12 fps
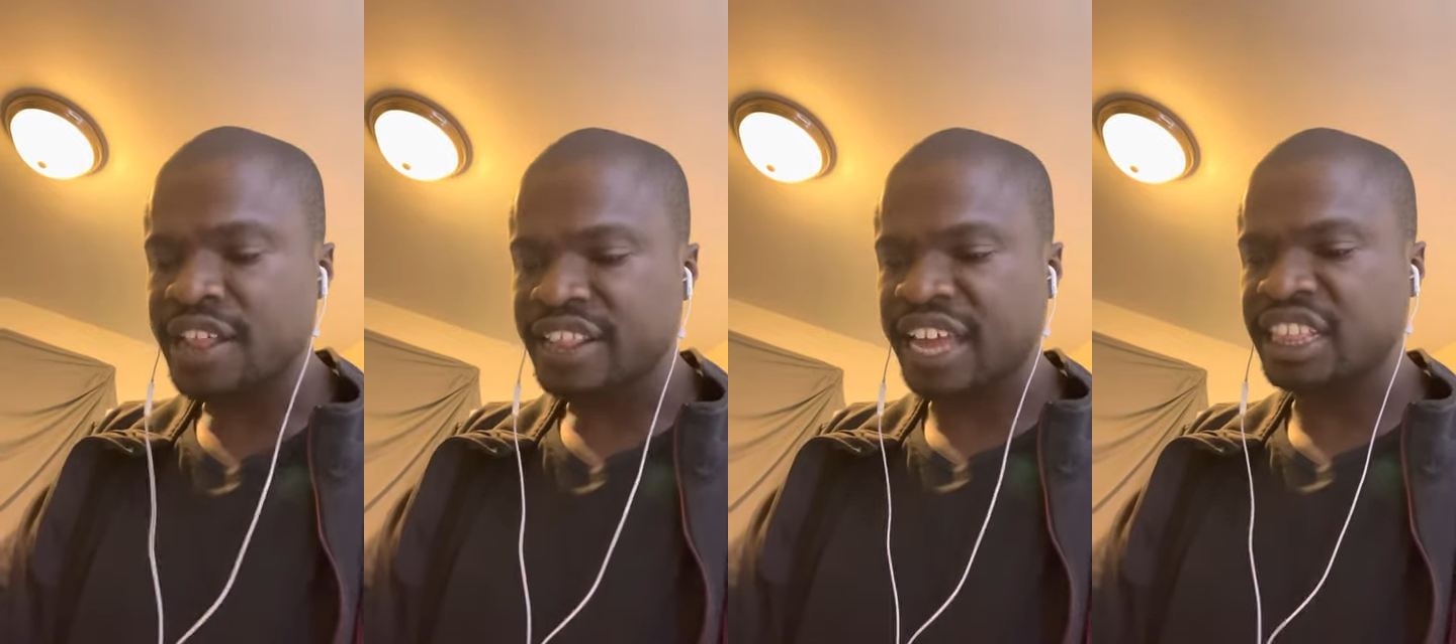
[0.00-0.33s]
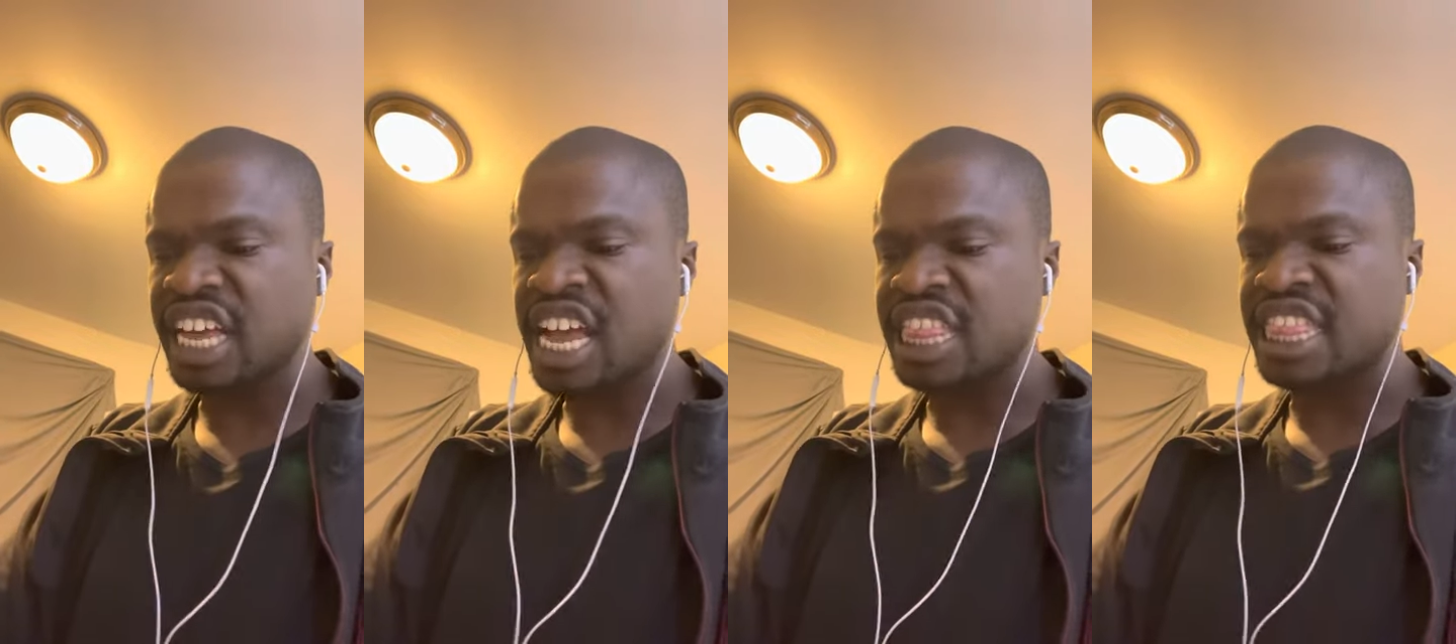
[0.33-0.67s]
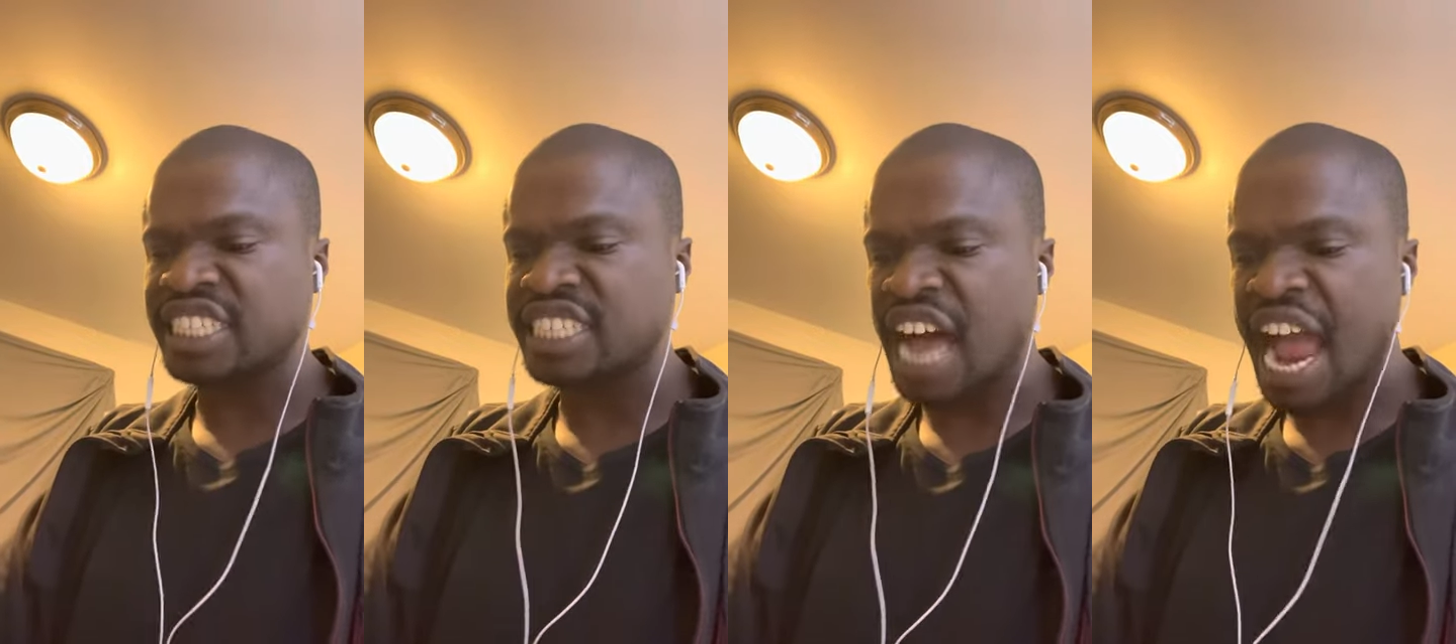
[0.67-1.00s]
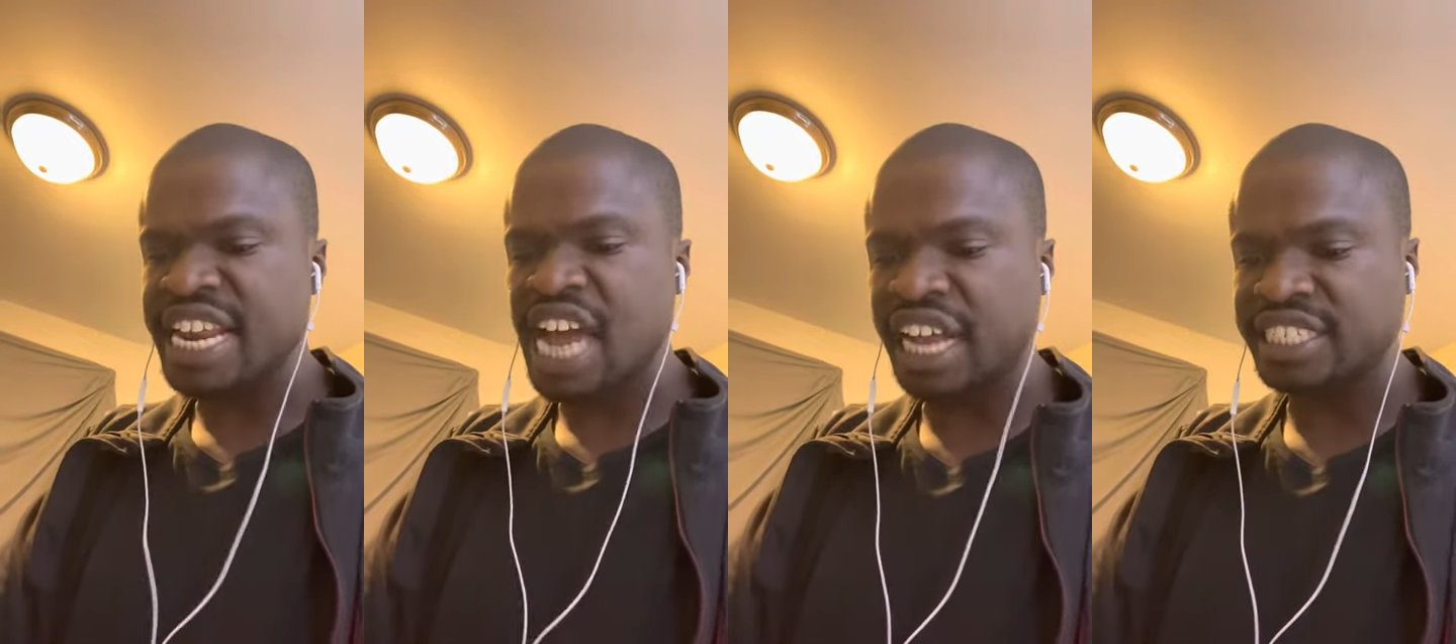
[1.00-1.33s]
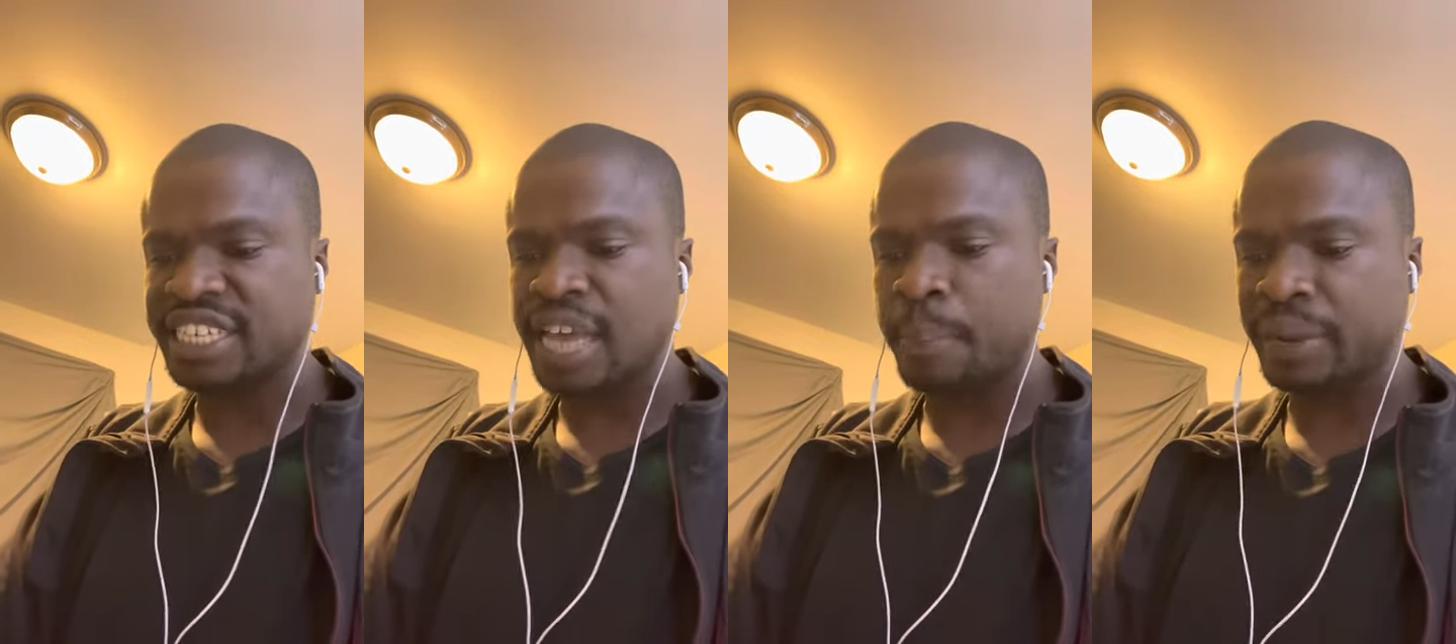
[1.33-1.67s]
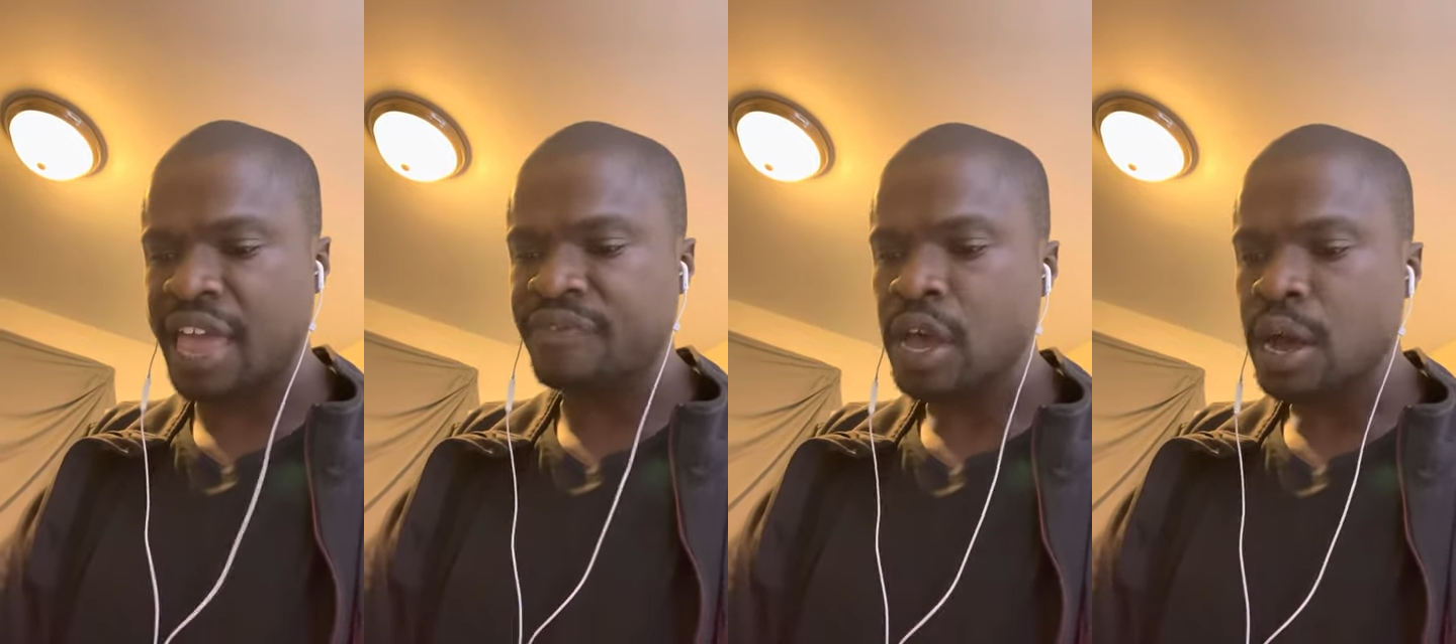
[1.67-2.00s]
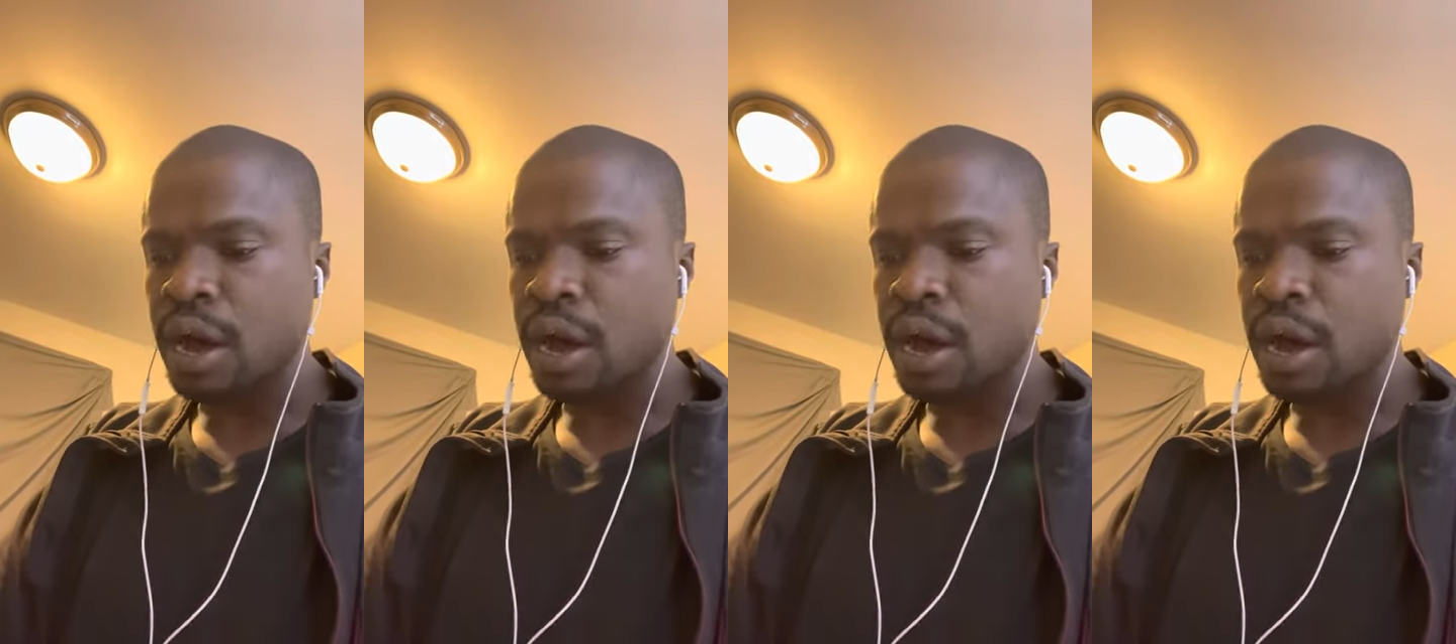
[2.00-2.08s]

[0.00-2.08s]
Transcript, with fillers: like the design concept length